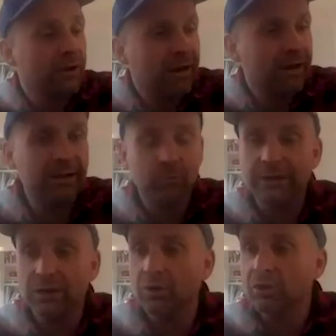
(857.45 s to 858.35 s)
and that we
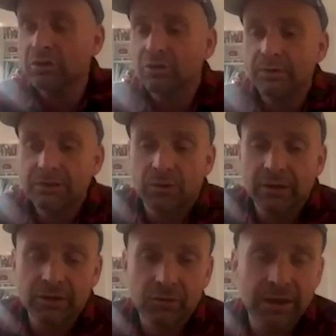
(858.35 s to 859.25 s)
can look to as one of
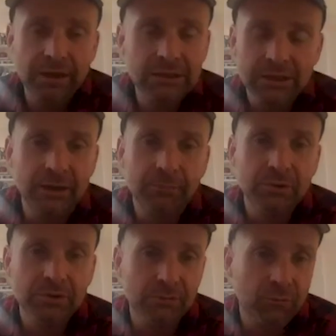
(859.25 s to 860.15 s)
the great
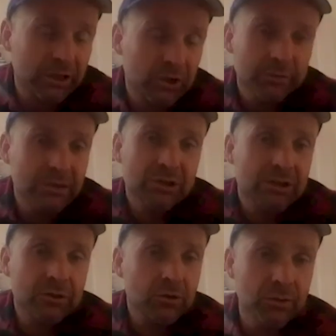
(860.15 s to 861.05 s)
examples of what humans
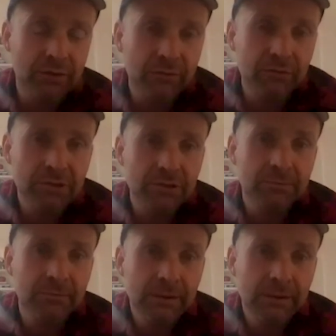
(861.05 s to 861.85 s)
can do with a food system.